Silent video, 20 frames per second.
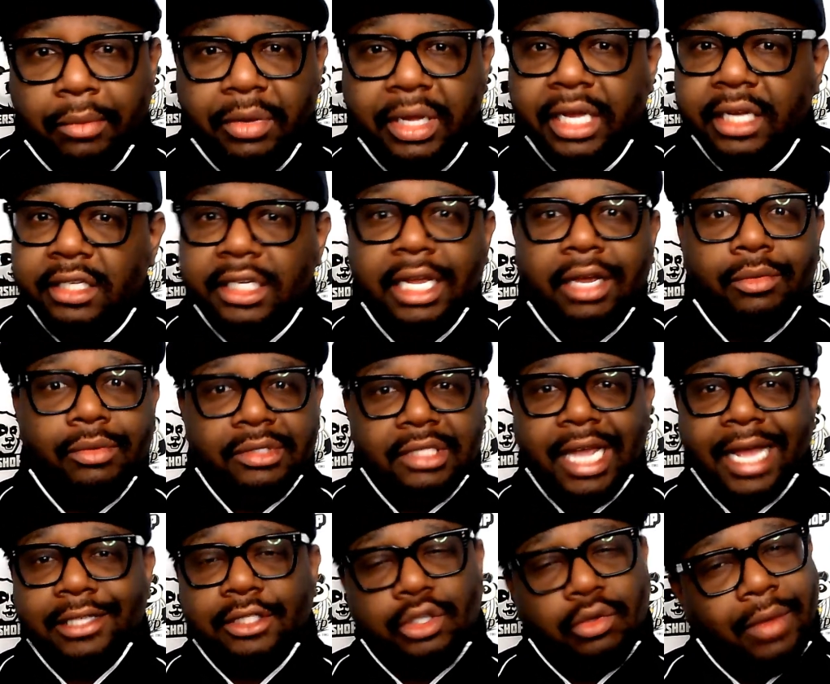We can deal with
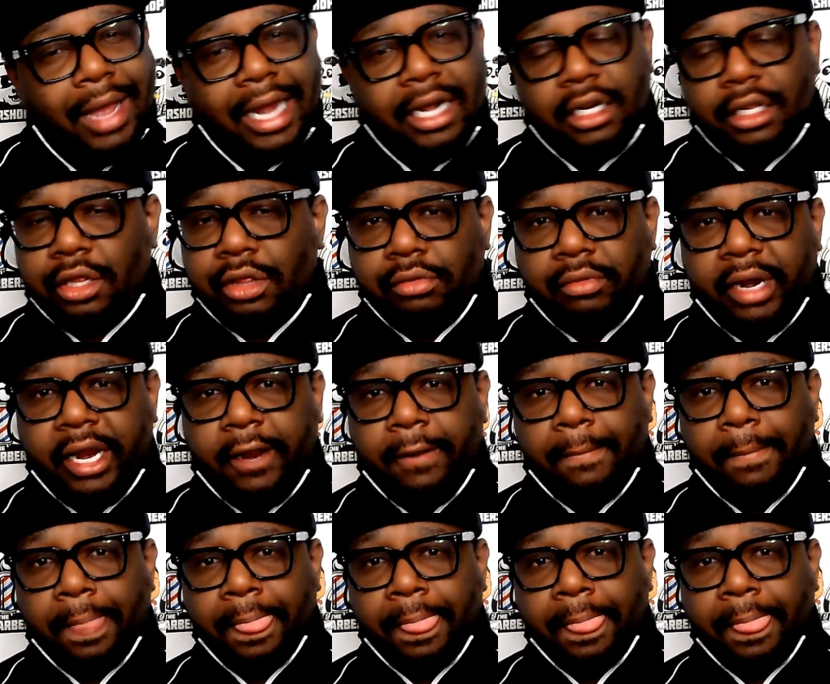that. 2 out of the 3.